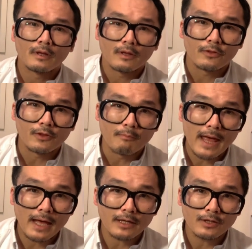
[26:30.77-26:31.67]
The
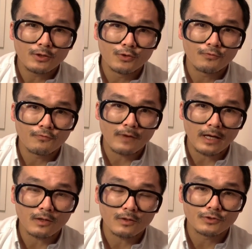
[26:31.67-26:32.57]
Man Who
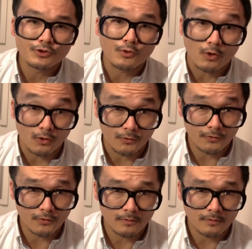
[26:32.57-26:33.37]
Fell to Earth.